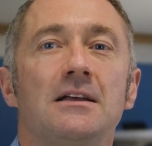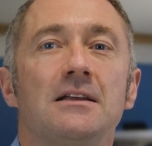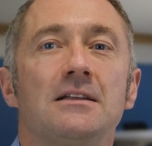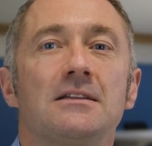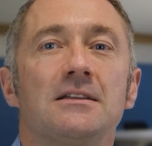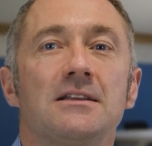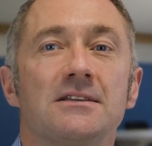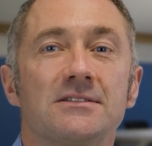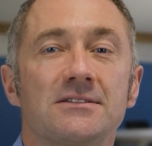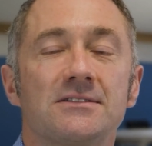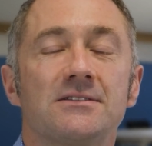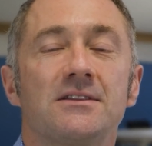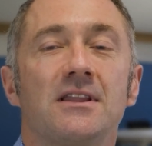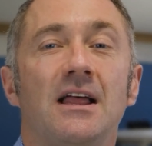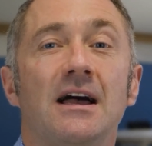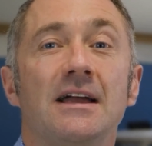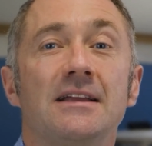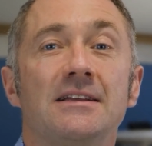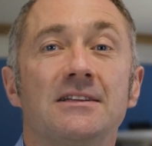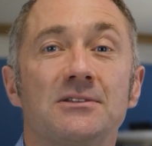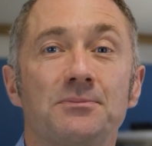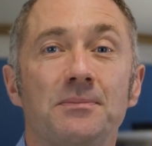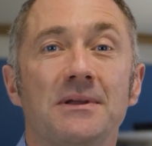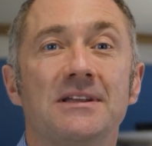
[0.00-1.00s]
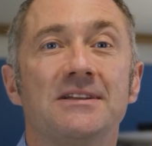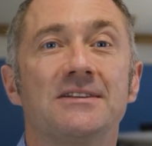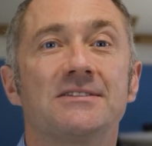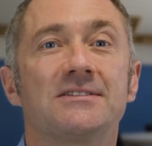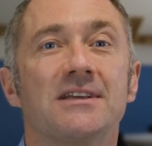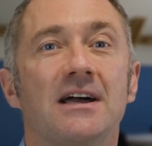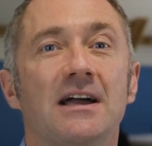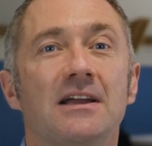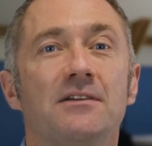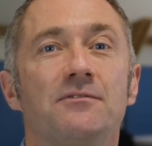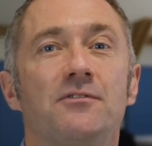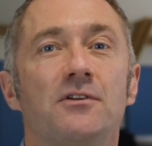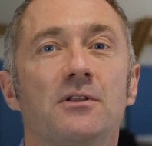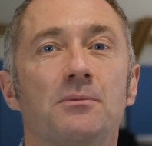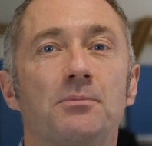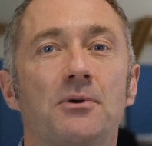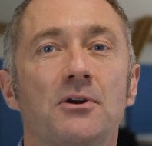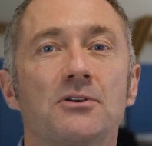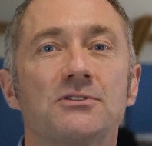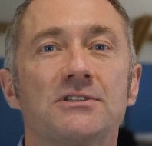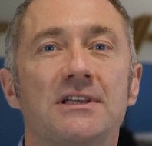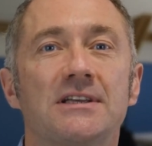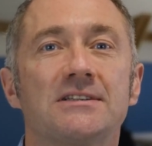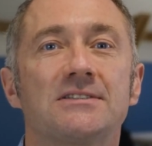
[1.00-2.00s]
This line has been designed for the
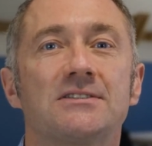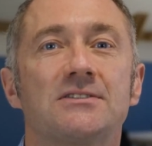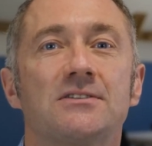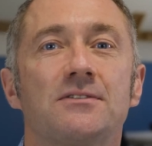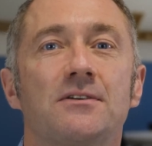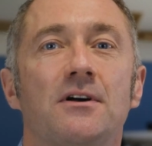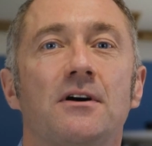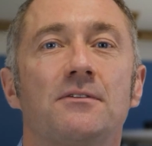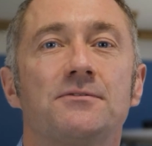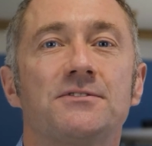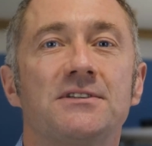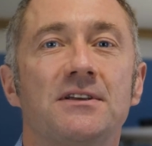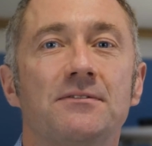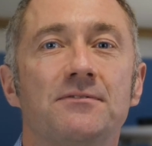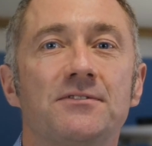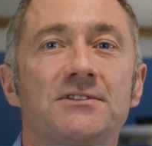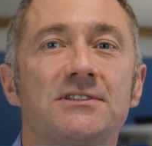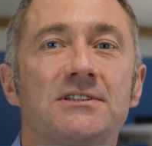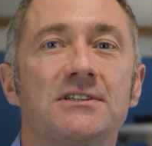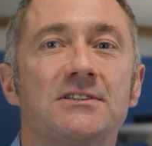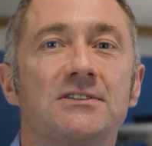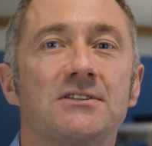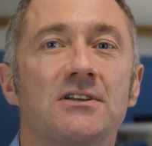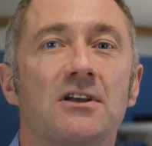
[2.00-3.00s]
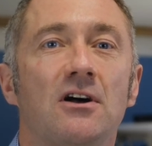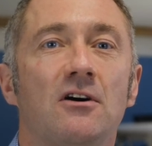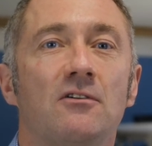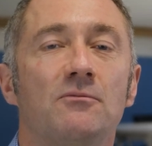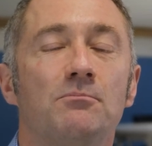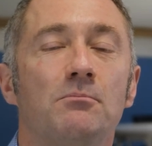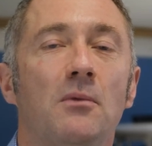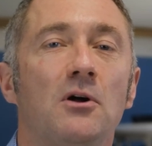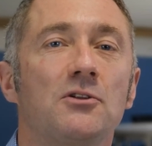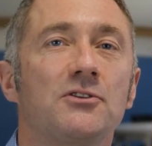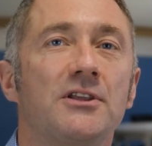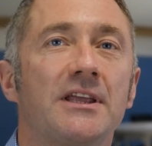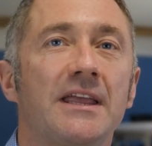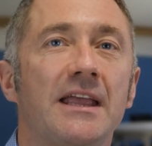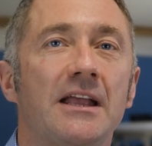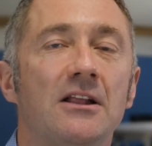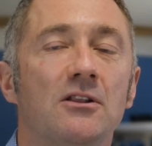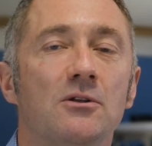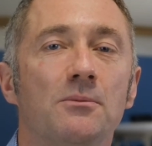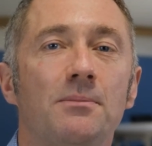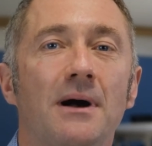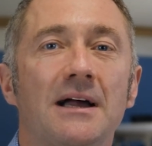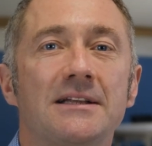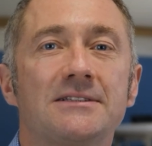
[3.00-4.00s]
processes of synthesis of
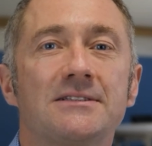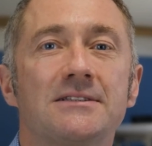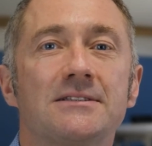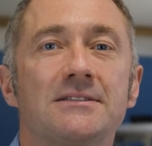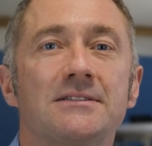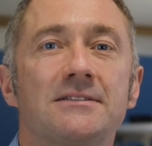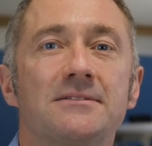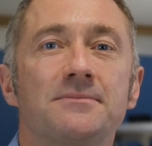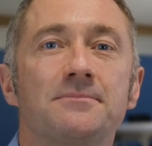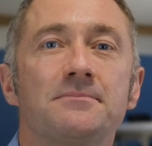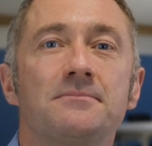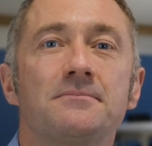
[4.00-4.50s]
multi-kilo batches.